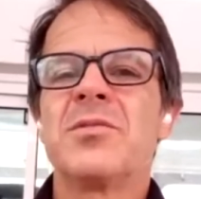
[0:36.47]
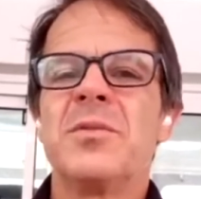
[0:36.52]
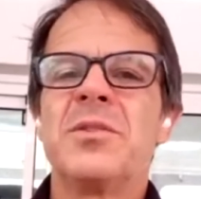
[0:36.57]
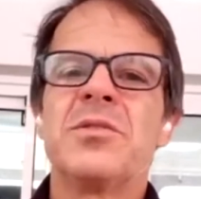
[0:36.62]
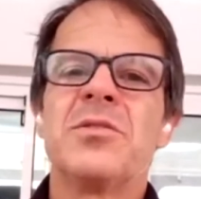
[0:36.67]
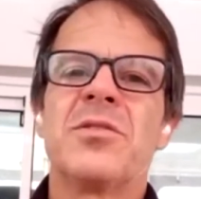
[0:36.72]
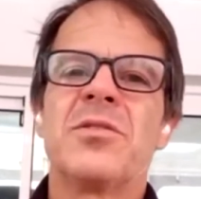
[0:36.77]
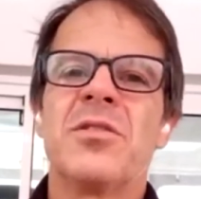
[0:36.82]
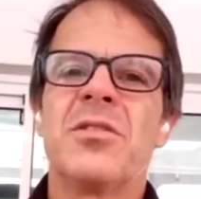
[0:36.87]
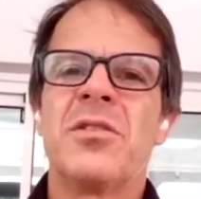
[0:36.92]
We
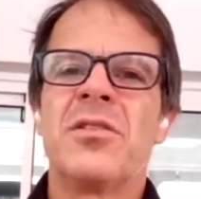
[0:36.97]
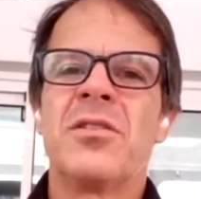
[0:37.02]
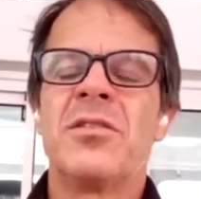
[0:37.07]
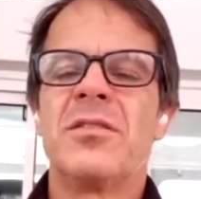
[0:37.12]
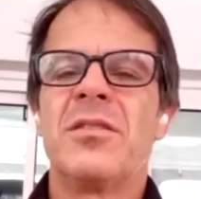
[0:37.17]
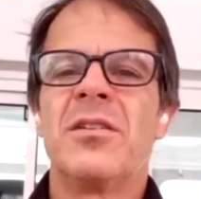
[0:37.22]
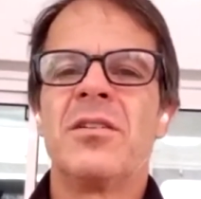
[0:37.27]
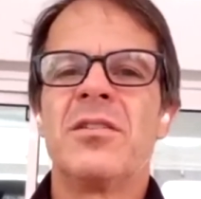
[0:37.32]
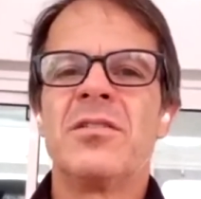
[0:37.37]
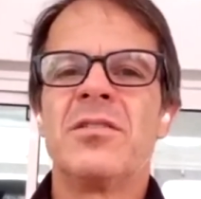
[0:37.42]
took our
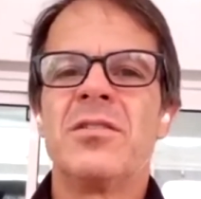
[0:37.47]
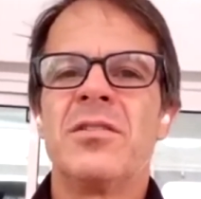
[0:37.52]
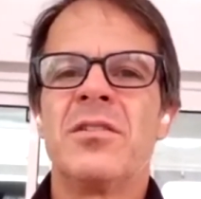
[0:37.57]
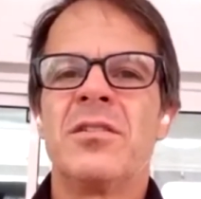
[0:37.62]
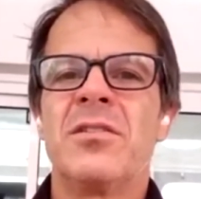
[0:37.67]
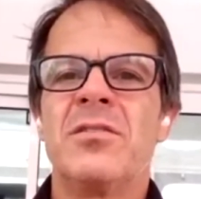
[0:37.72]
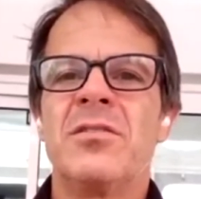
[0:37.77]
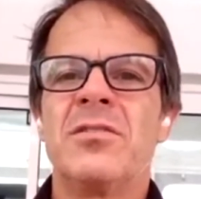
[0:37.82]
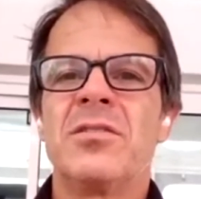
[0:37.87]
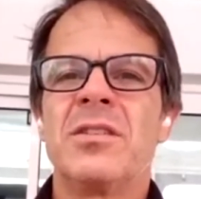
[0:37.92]

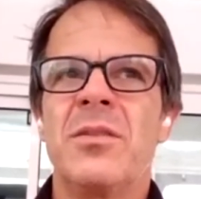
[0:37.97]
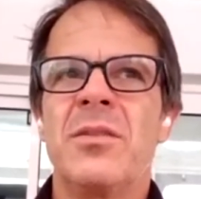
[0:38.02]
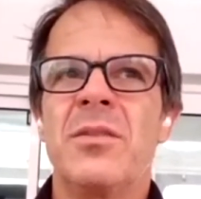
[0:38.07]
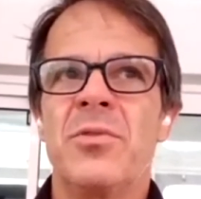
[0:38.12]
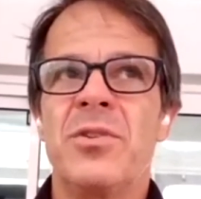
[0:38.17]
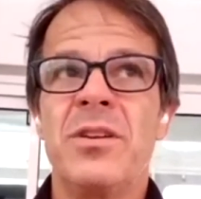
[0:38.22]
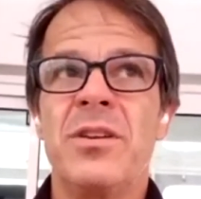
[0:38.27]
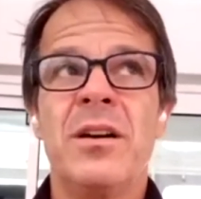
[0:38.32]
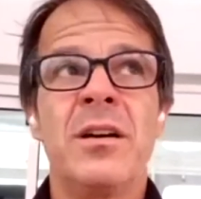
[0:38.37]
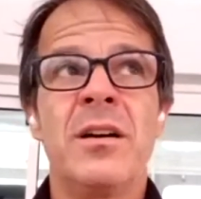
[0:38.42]
daughters, they were
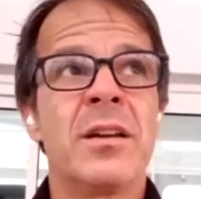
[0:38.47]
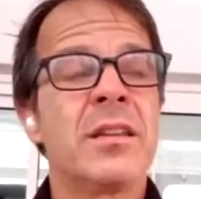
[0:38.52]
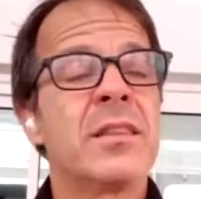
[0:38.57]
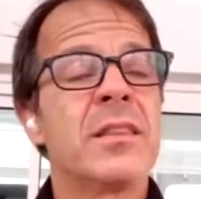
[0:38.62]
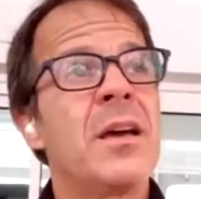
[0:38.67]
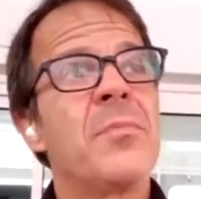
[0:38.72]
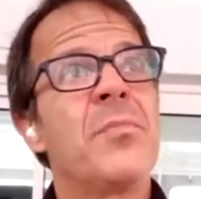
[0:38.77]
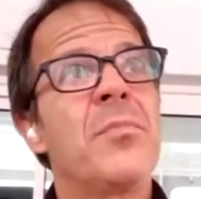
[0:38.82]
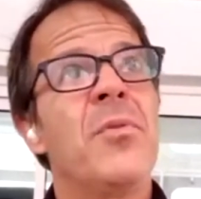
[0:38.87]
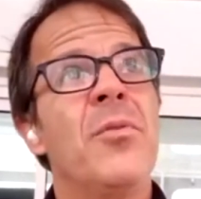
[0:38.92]
young at
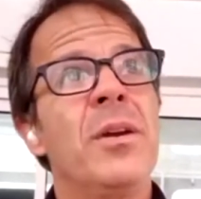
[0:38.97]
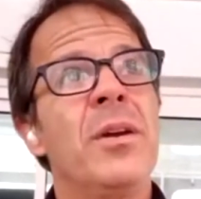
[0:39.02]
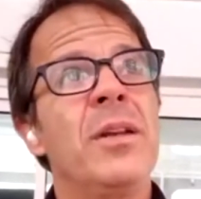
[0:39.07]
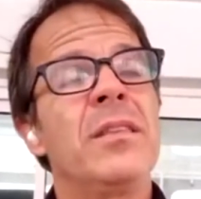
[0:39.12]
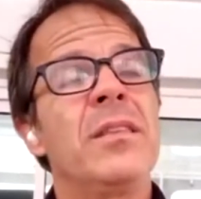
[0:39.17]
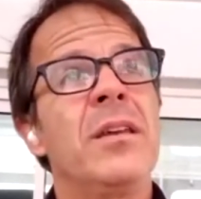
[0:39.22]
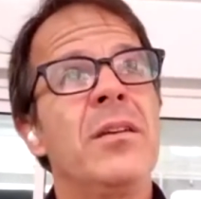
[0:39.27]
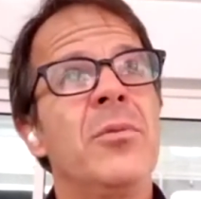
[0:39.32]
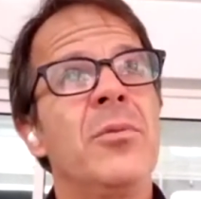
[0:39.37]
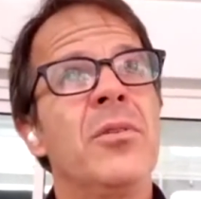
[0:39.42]
that
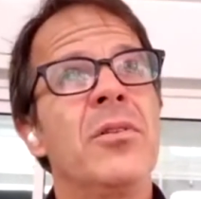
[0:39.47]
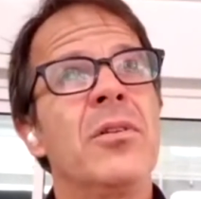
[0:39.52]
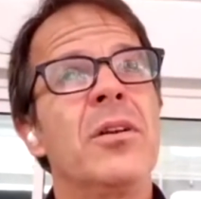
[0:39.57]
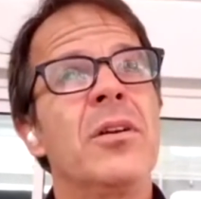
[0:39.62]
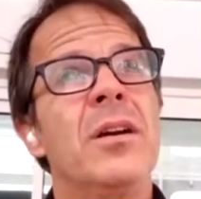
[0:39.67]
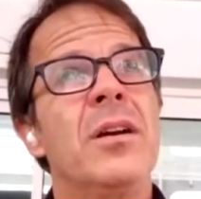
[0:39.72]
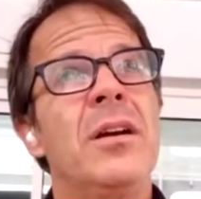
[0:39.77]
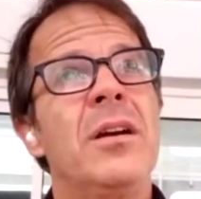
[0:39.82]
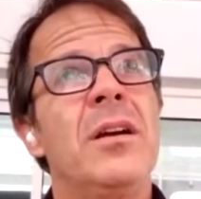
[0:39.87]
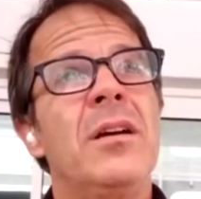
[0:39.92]
point. The
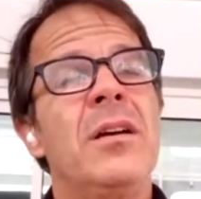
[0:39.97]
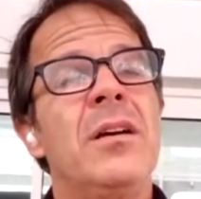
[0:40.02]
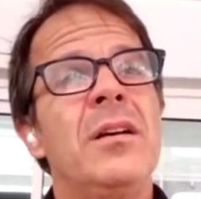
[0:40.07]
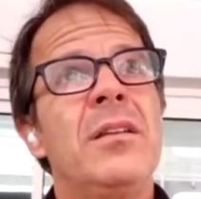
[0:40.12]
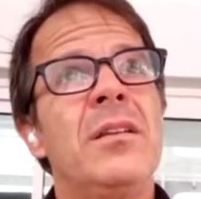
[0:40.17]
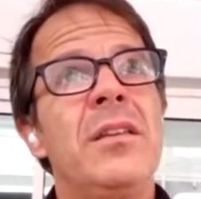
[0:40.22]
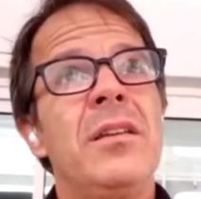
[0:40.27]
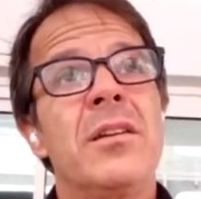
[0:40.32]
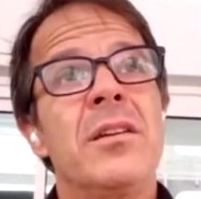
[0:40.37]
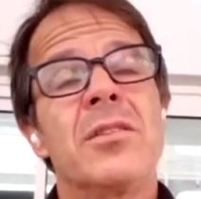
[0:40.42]

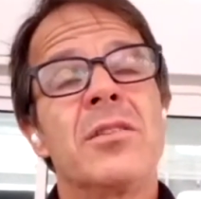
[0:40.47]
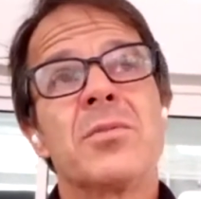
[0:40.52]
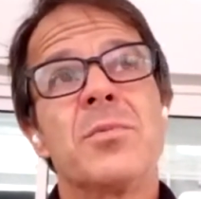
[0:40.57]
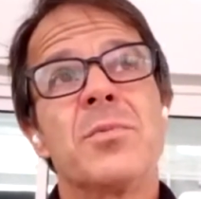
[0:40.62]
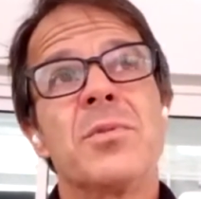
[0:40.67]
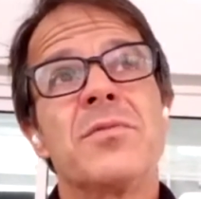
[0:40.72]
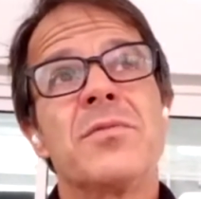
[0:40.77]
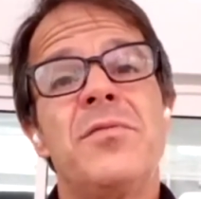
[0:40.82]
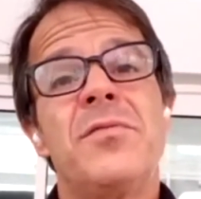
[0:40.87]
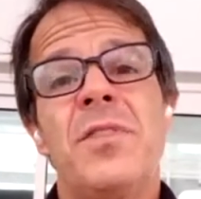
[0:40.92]
youngest
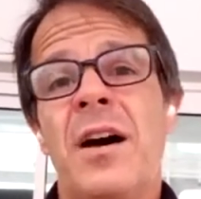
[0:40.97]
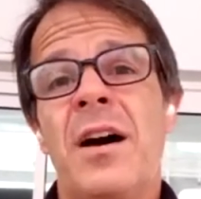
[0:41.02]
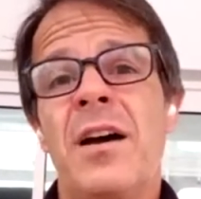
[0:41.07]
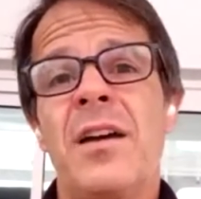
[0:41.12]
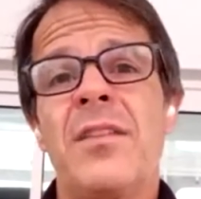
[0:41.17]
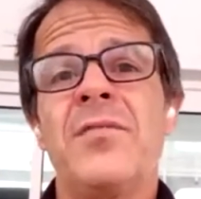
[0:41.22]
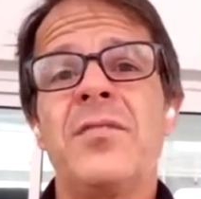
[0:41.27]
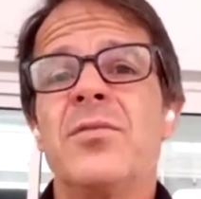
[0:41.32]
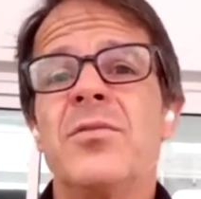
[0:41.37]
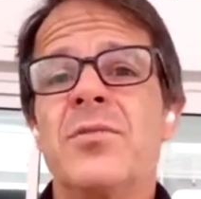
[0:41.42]
was
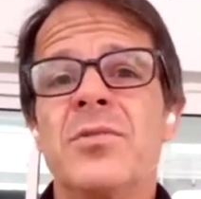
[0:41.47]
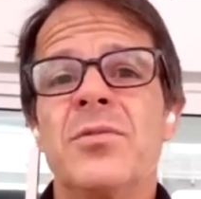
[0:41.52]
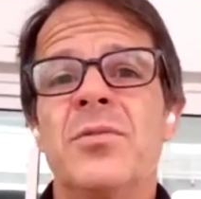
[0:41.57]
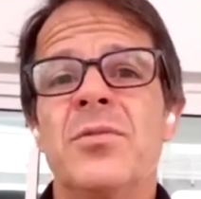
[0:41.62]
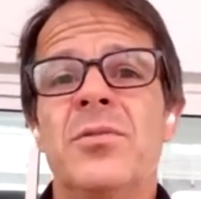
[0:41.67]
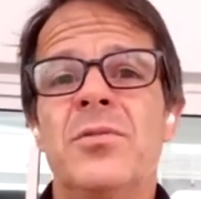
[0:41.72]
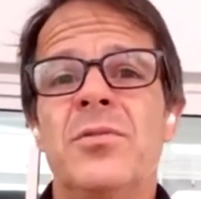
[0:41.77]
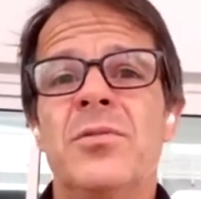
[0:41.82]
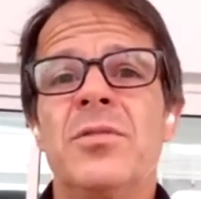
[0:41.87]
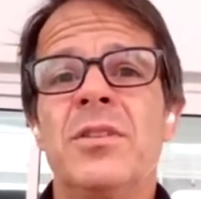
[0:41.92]
5 years
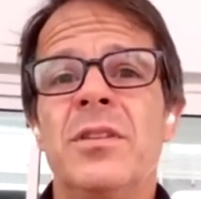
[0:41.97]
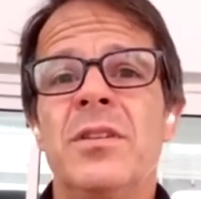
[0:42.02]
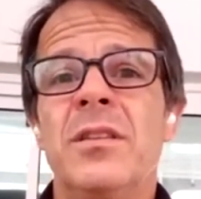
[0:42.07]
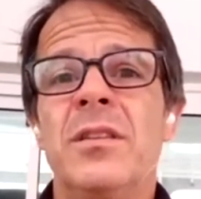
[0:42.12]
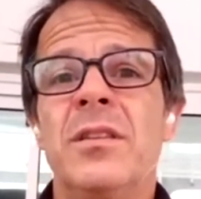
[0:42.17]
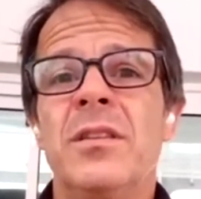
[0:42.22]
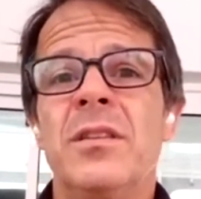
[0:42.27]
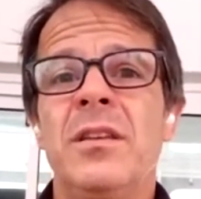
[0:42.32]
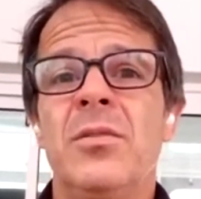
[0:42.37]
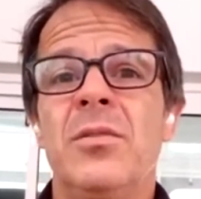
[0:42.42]
old
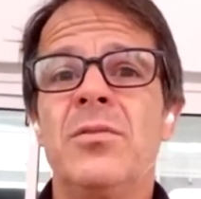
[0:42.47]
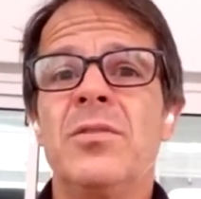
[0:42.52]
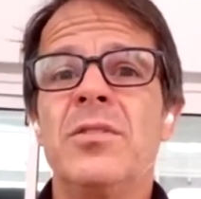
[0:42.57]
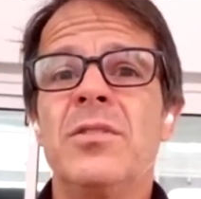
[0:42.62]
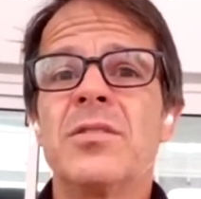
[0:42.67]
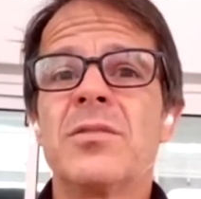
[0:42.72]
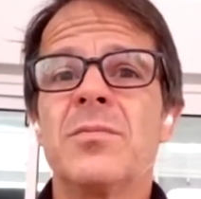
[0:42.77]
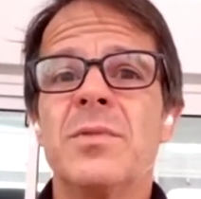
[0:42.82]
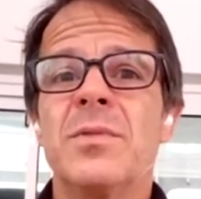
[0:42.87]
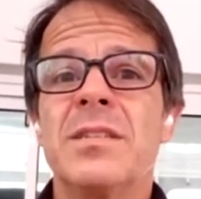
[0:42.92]
and the
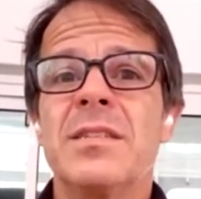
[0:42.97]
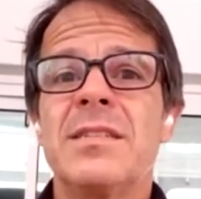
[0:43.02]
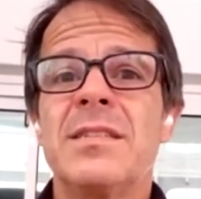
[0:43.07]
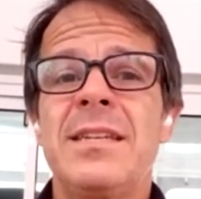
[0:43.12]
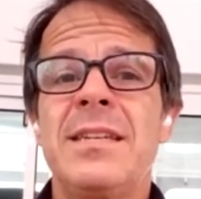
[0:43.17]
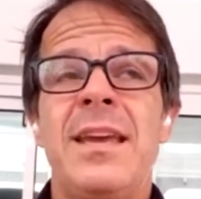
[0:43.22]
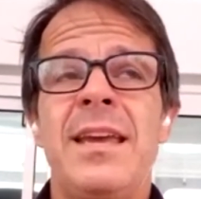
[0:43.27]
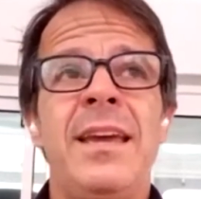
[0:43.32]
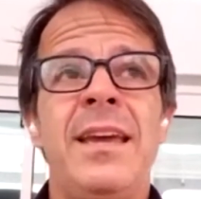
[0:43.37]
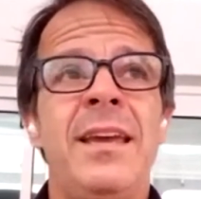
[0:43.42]
oldest was
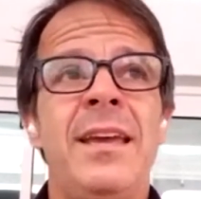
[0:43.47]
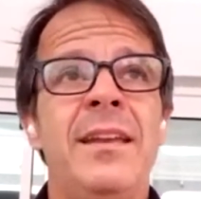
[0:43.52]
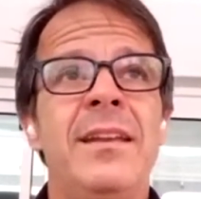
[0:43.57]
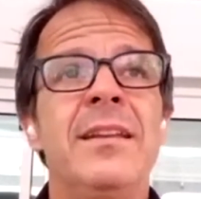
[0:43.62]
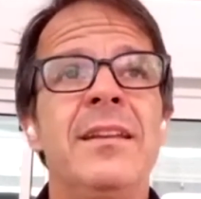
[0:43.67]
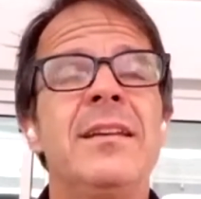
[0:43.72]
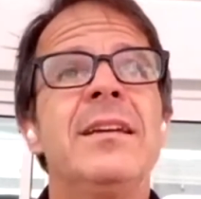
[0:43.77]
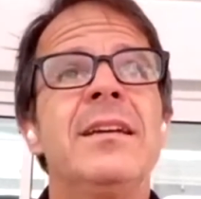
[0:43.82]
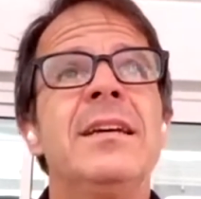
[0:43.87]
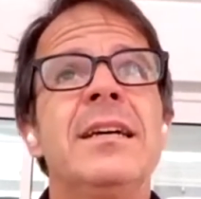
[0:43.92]

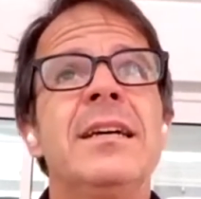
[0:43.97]
10.